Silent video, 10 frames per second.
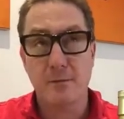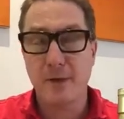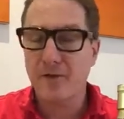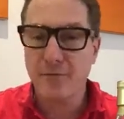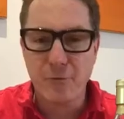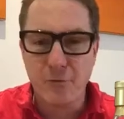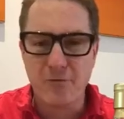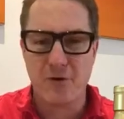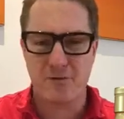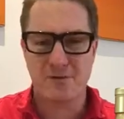about 4 or
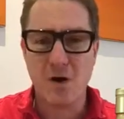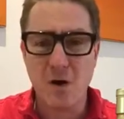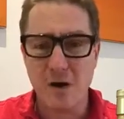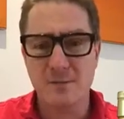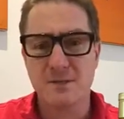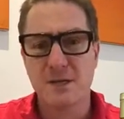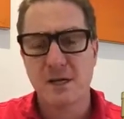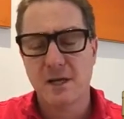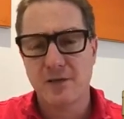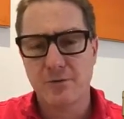5 times
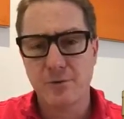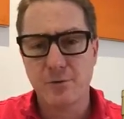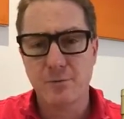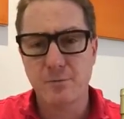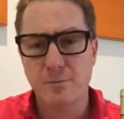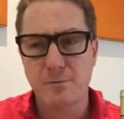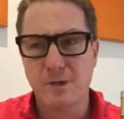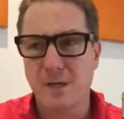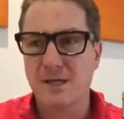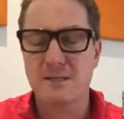through the
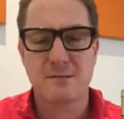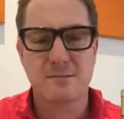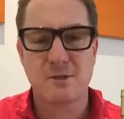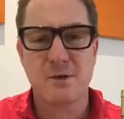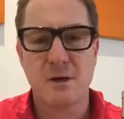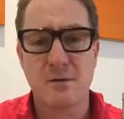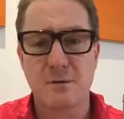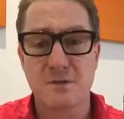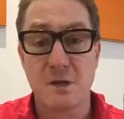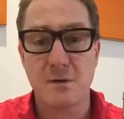last 200
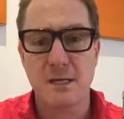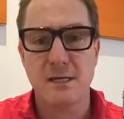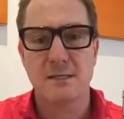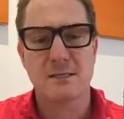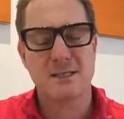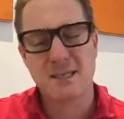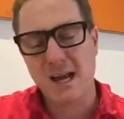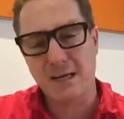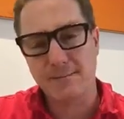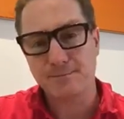or so years. It
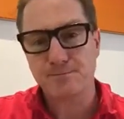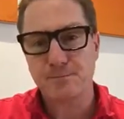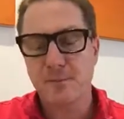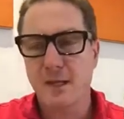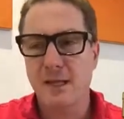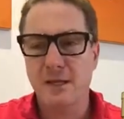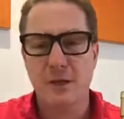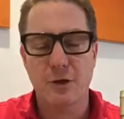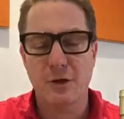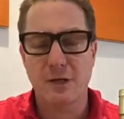started in the
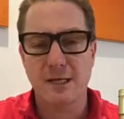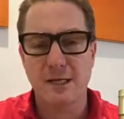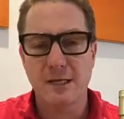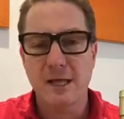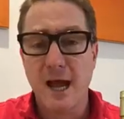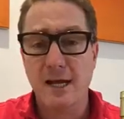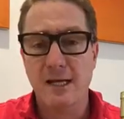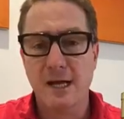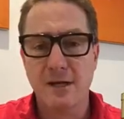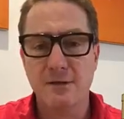early
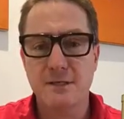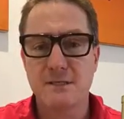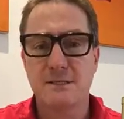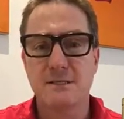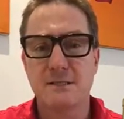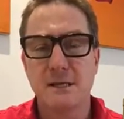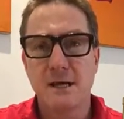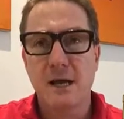1800s as